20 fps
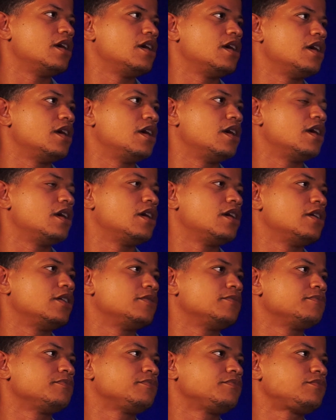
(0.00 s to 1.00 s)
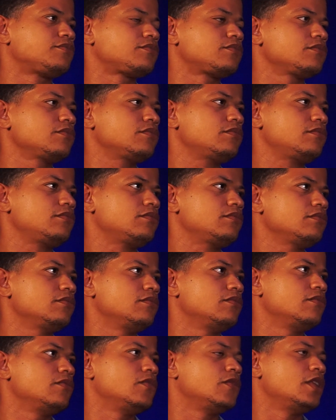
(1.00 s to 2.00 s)
YouTube channel and your
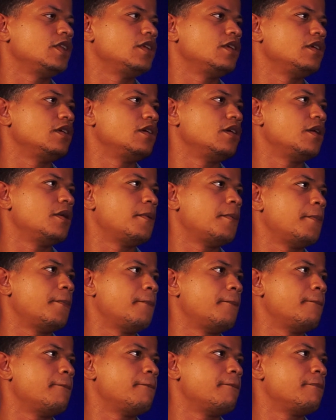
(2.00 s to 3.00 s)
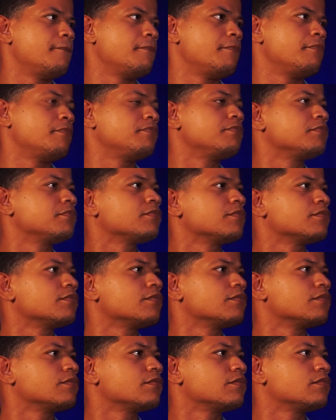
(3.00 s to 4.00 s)
content providing for
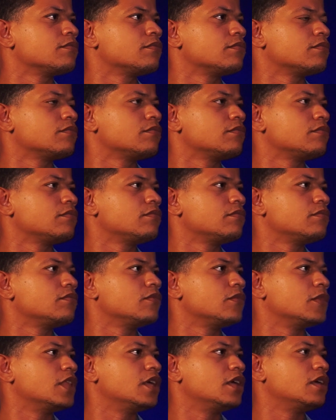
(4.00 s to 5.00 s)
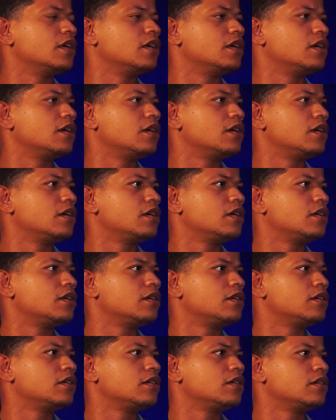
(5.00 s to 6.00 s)
Buzzfeed generated
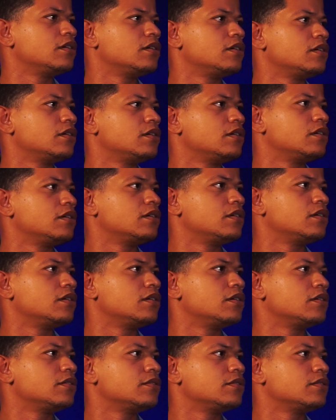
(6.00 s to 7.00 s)
viewers and